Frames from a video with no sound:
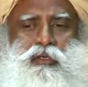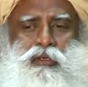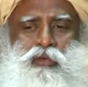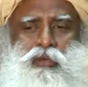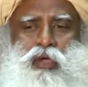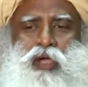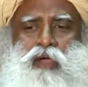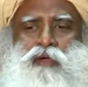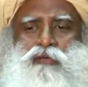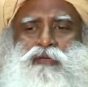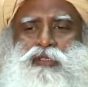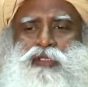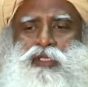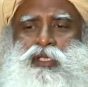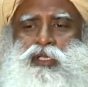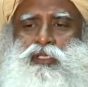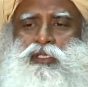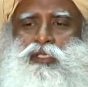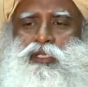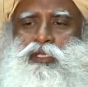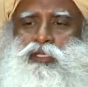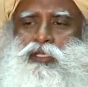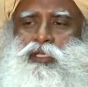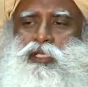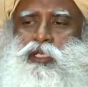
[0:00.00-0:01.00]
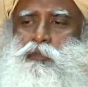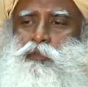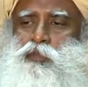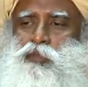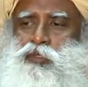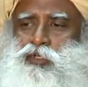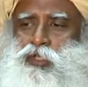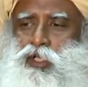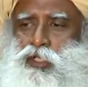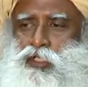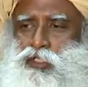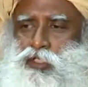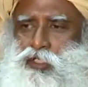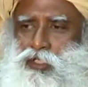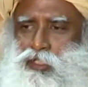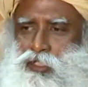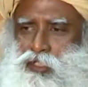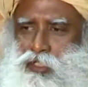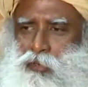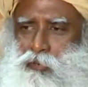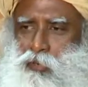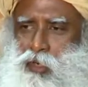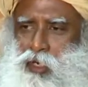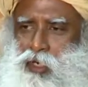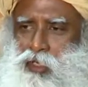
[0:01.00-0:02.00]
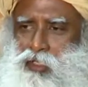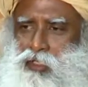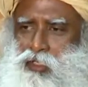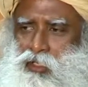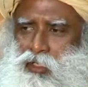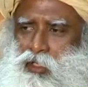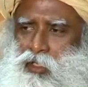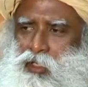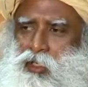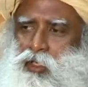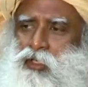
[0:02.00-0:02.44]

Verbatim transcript: you have such a deep trust in somebody